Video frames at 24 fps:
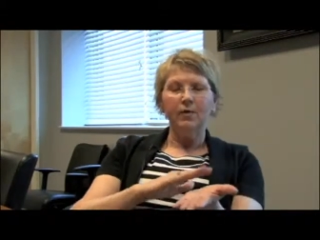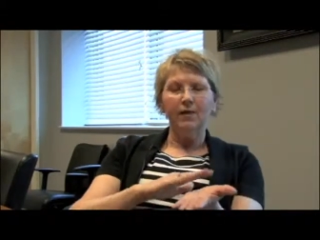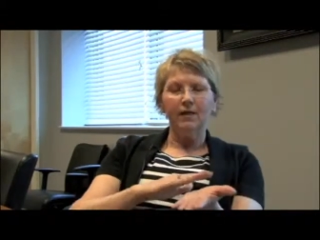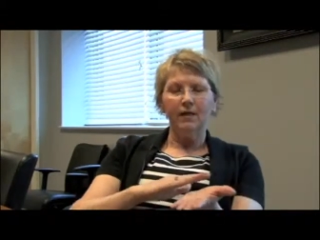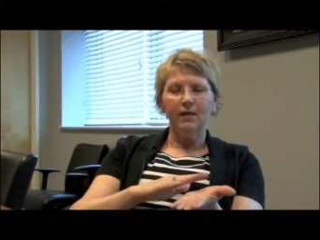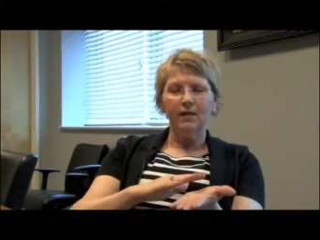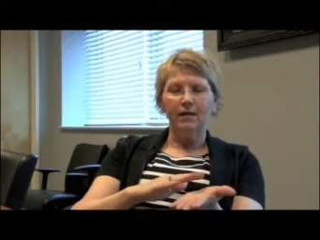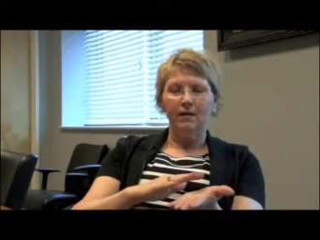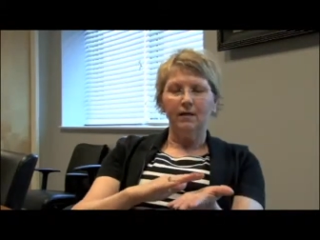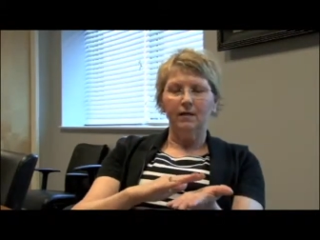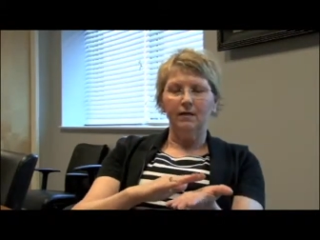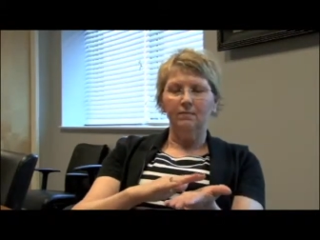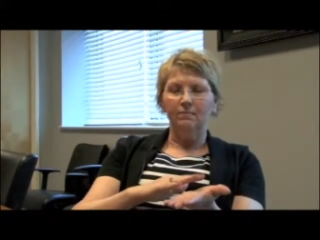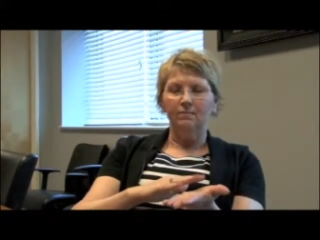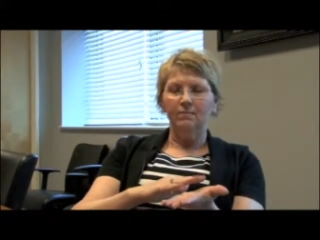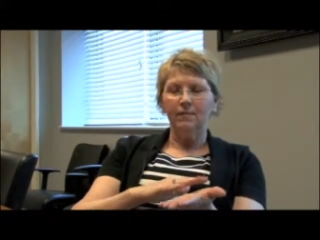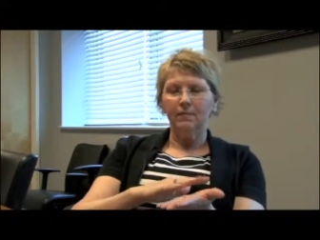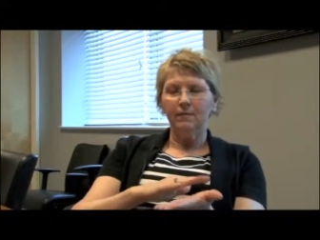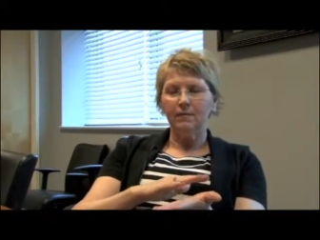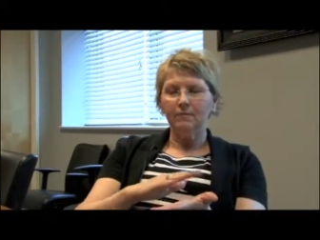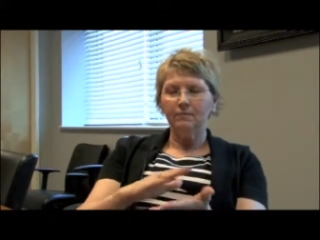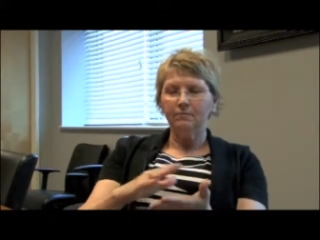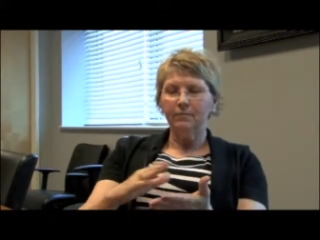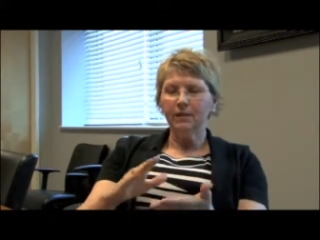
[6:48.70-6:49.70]
But
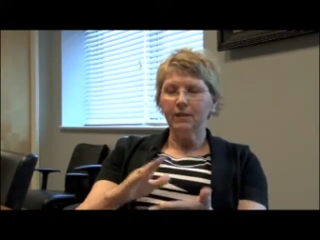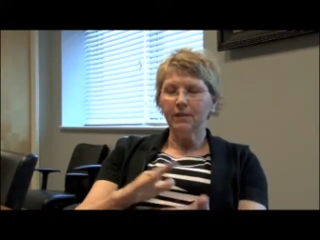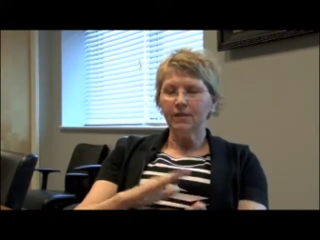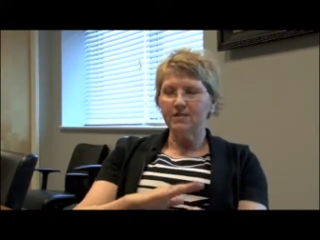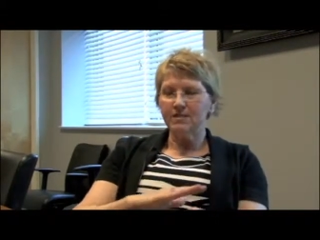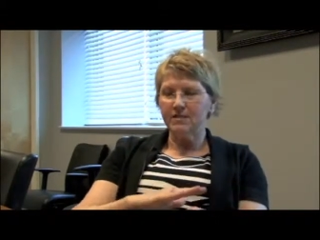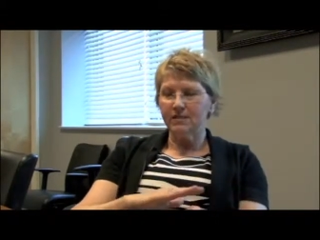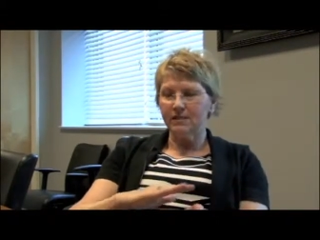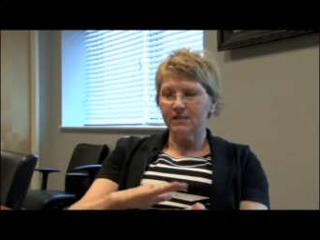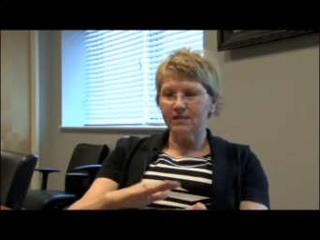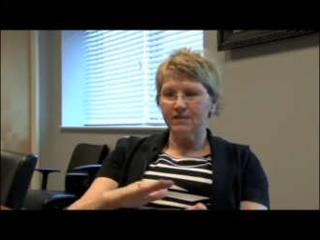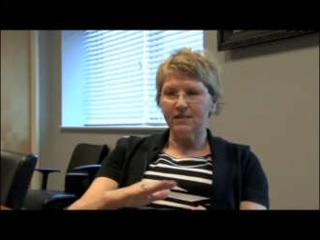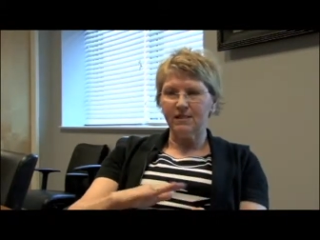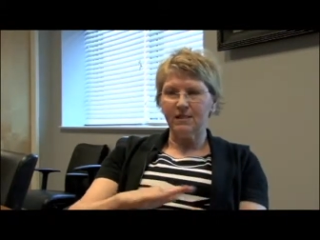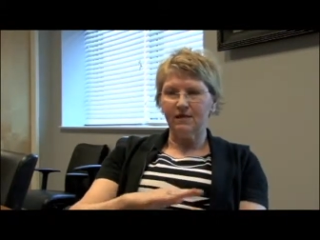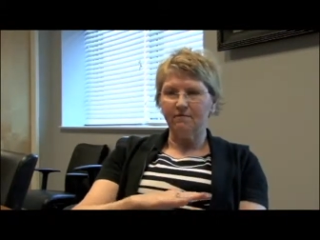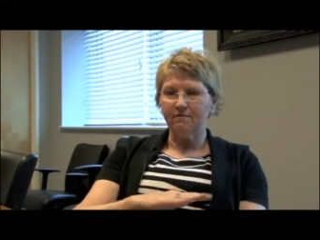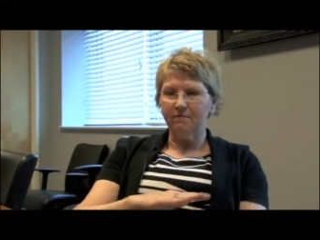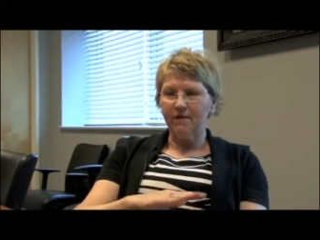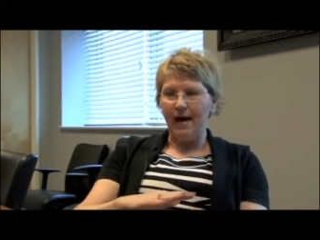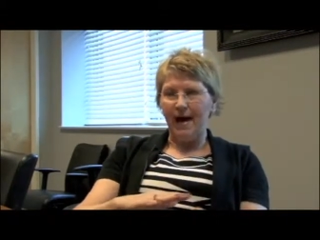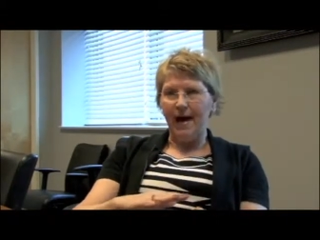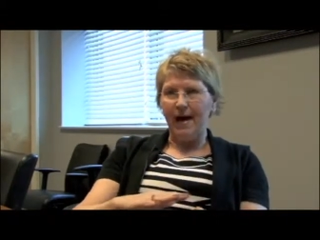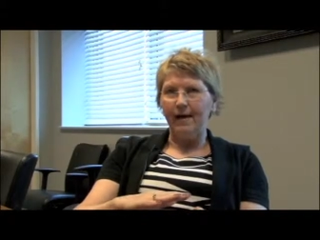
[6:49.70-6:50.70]
um, because it isn't
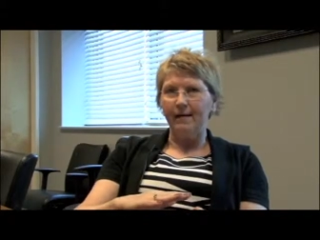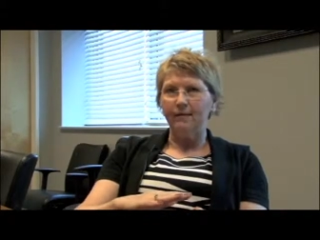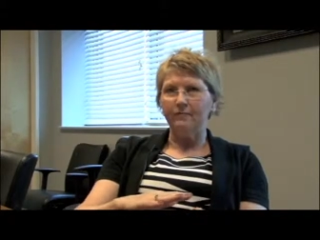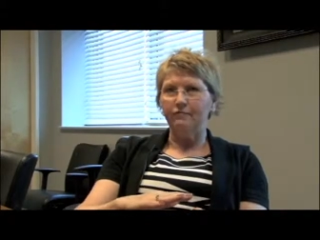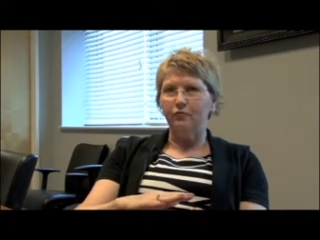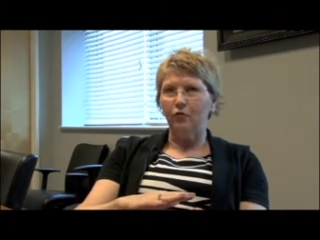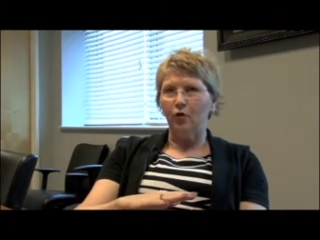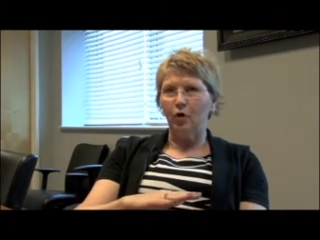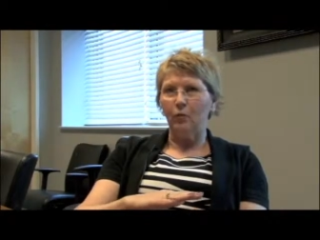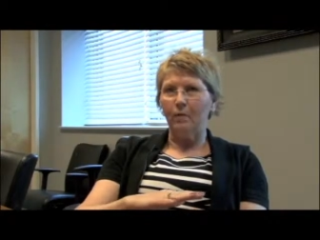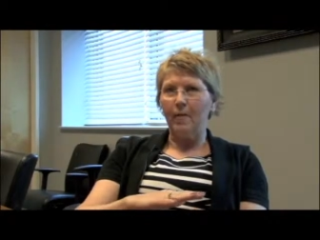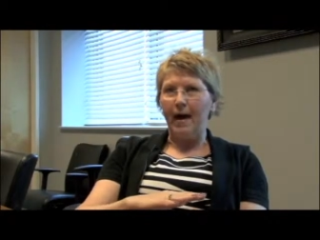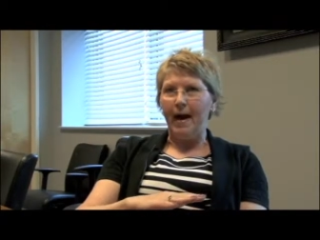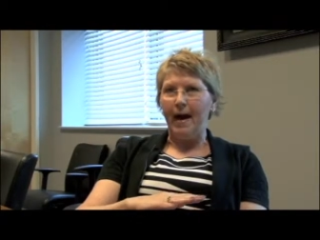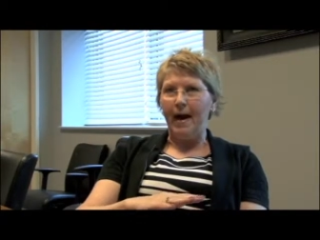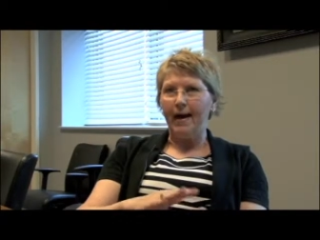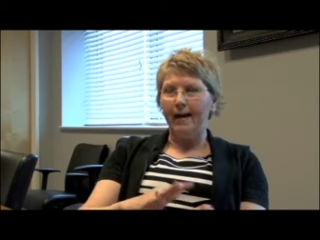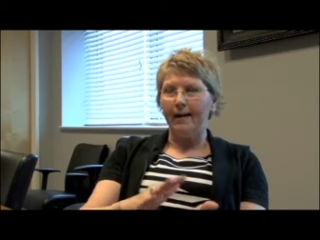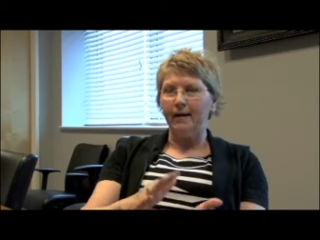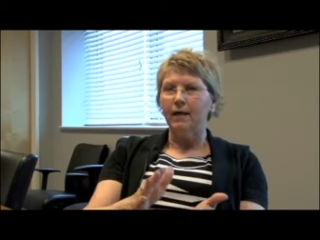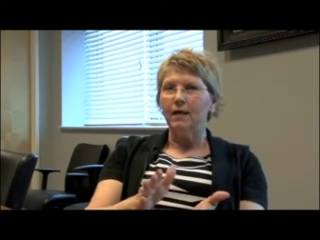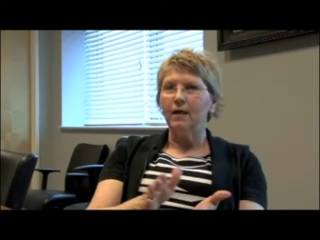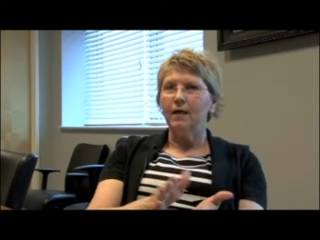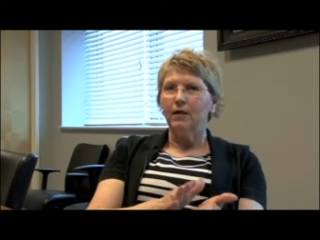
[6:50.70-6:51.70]
a flat foil
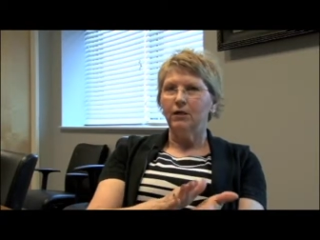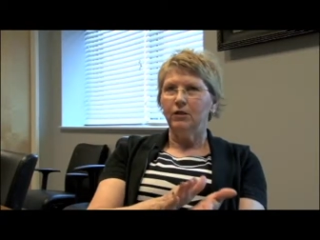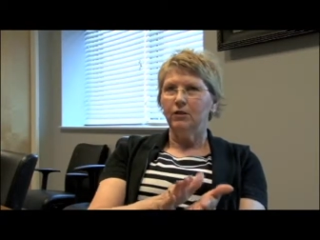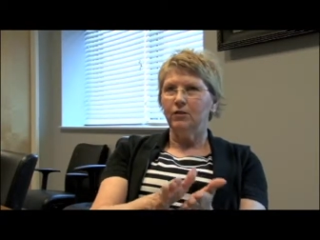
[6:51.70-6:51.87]
pack,